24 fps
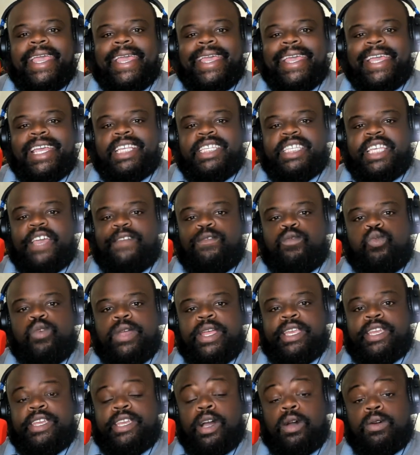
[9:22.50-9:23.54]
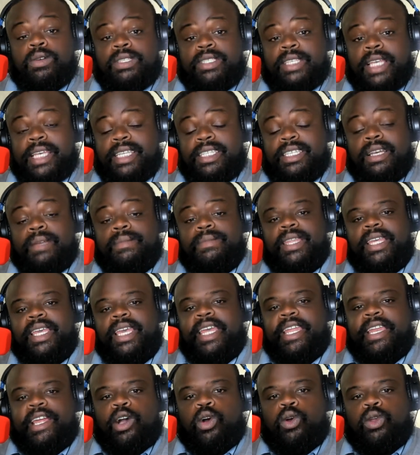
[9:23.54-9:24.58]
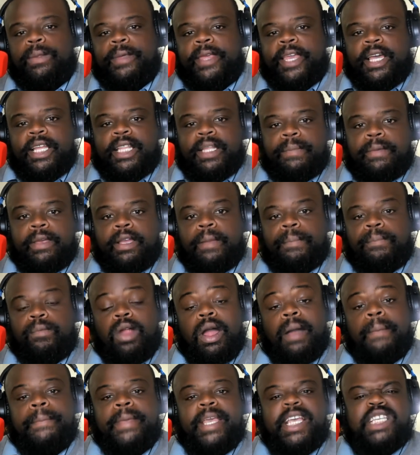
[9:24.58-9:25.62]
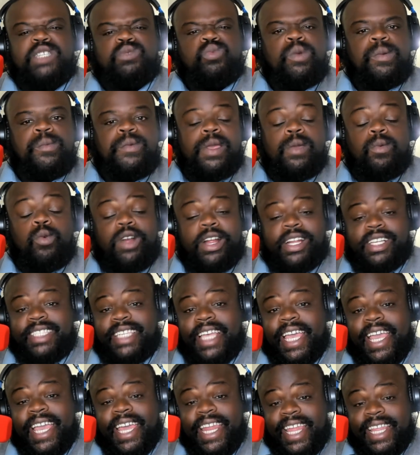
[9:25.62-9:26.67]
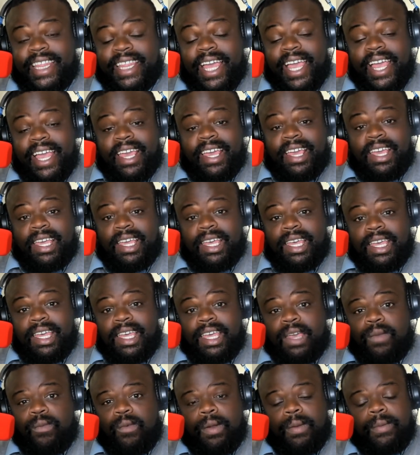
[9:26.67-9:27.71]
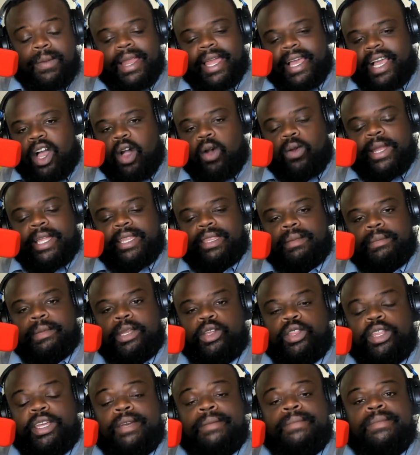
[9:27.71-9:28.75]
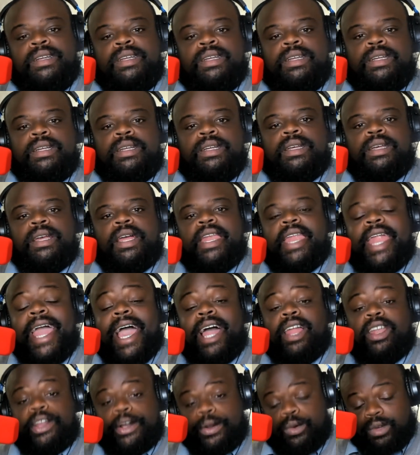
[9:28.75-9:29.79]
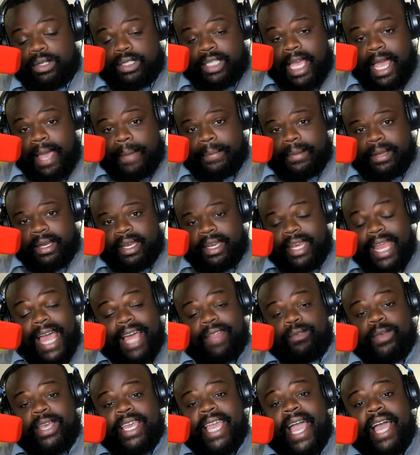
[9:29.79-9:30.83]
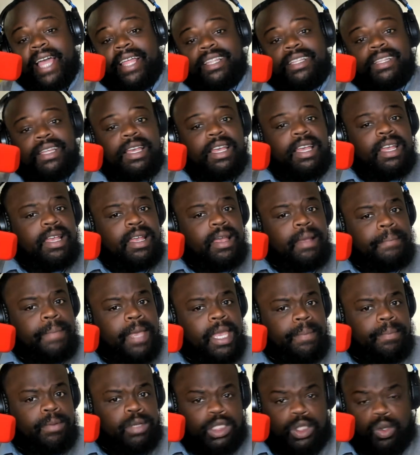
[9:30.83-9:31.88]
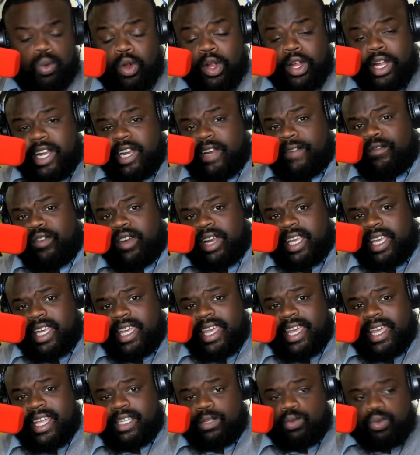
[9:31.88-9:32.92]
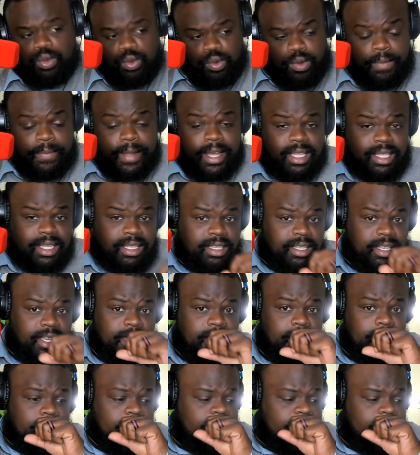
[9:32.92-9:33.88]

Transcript: is if we don't say something, it only becomes a bigger problem. Because when we weren't saying anything, we were like, oh, let them do them. Now look what's happened. Now we got people twerking in front of kids, which we're about to see.